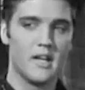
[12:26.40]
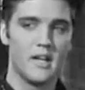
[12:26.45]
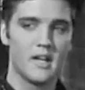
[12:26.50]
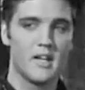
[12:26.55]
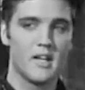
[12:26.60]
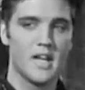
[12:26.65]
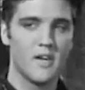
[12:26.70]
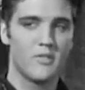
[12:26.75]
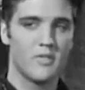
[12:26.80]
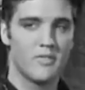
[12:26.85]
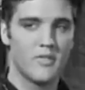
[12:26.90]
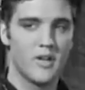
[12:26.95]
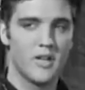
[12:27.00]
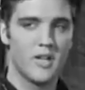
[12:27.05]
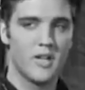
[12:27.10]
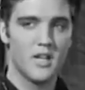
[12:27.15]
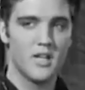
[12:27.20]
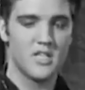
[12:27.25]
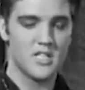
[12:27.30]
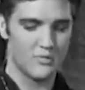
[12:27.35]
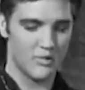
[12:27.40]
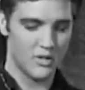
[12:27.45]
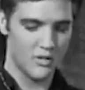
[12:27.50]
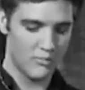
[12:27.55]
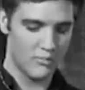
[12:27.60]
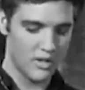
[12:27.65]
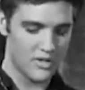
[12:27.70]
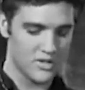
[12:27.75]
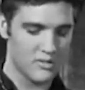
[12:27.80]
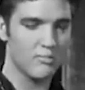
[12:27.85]
them down.
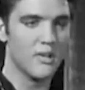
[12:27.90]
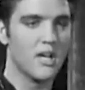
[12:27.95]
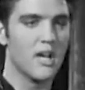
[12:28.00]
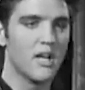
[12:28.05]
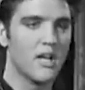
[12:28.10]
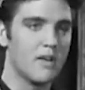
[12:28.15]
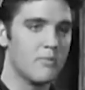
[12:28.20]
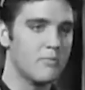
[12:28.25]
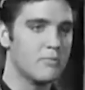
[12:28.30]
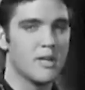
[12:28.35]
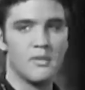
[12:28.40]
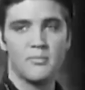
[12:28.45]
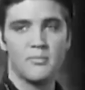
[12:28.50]
The machine